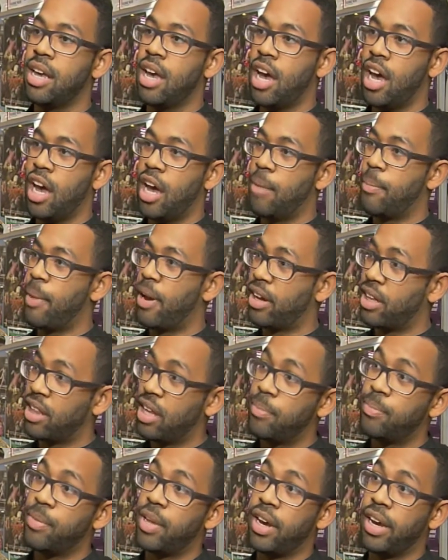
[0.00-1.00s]
about
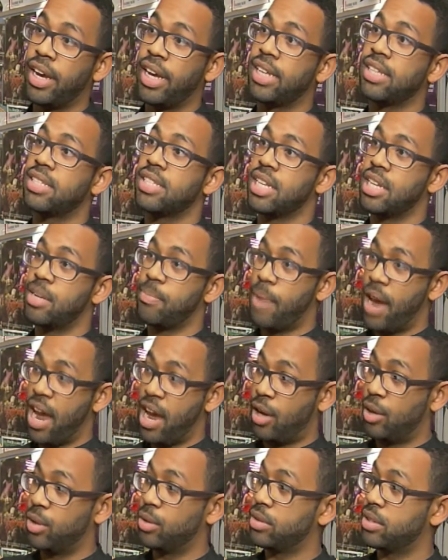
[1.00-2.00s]
club nights and
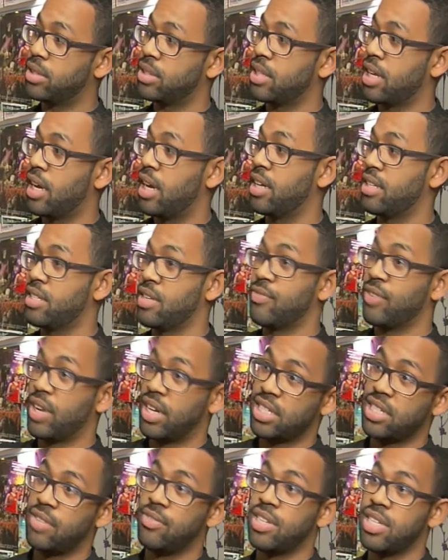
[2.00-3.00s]
about different
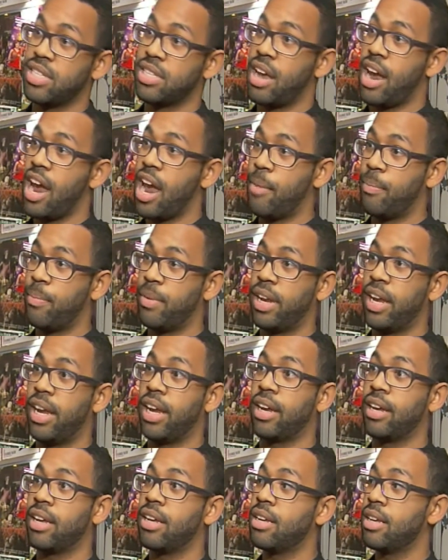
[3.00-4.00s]
activities that are
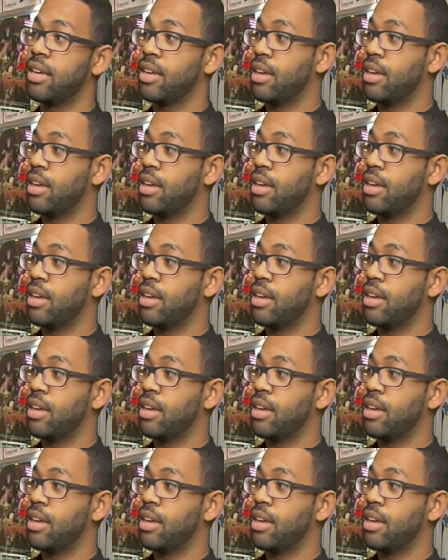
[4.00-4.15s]
happening